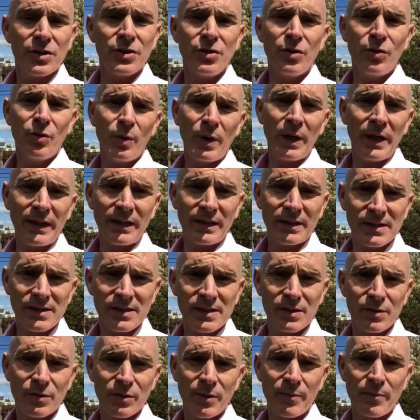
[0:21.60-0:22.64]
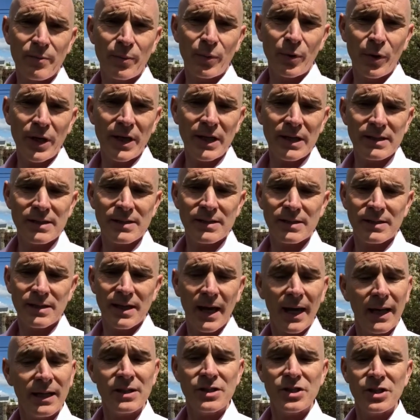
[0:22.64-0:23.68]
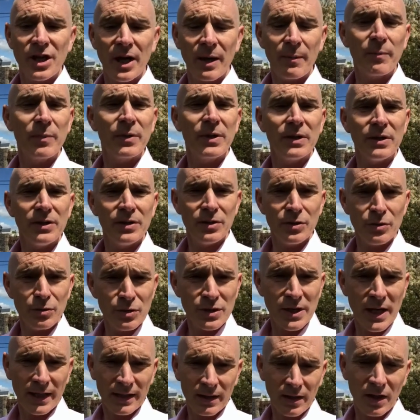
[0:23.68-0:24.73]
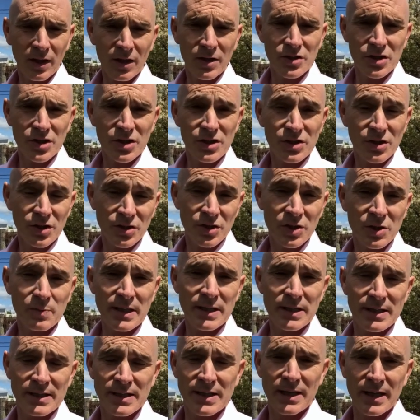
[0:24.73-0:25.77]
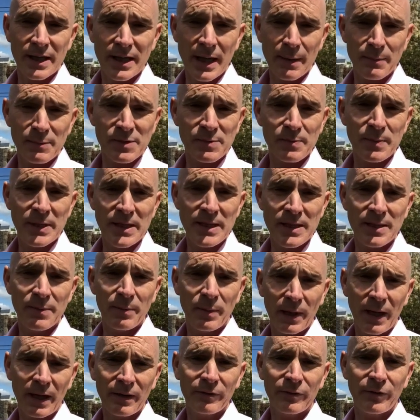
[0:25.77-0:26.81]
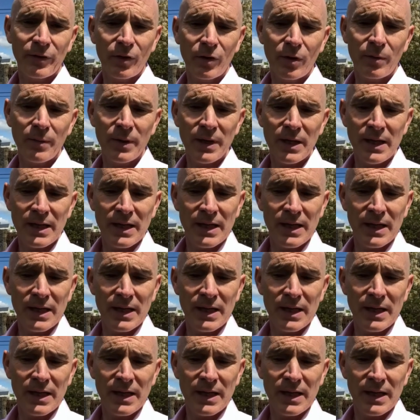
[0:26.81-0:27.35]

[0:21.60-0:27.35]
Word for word: Your willingness to embrace and champion new technology such as CIM's Peak platform